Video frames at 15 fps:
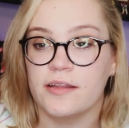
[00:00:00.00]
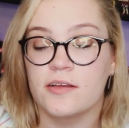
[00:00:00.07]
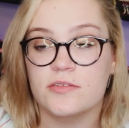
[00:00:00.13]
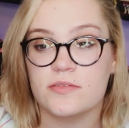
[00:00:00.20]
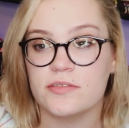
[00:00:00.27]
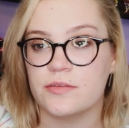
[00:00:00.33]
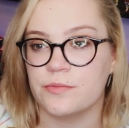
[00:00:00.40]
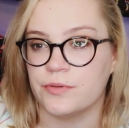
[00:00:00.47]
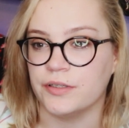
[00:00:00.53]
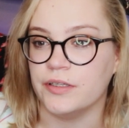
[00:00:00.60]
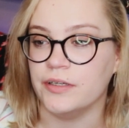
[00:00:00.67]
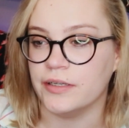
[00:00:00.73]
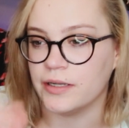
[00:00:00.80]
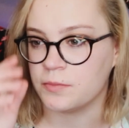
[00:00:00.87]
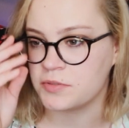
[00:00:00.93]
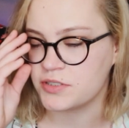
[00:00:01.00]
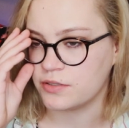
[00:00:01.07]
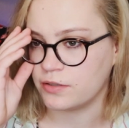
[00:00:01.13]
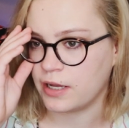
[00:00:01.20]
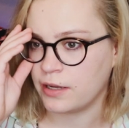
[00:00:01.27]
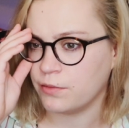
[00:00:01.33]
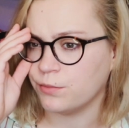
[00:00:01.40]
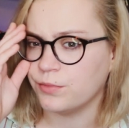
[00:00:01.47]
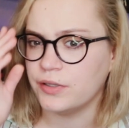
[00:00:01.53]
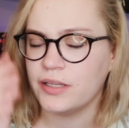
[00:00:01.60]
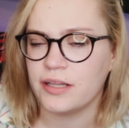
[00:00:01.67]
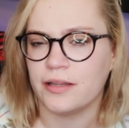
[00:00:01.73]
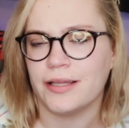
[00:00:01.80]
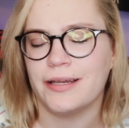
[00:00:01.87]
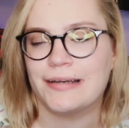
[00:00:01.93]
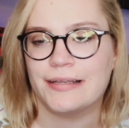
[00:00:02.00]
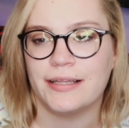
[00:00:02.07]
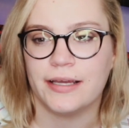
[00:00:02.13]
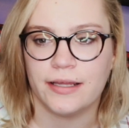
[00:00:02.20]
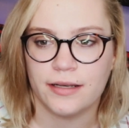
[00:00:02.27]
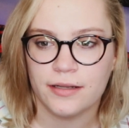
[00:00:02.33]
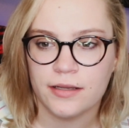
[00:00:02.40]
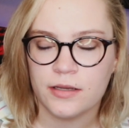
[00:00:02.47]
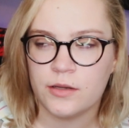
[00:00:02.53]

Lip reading: This was a really good episode. I really liked that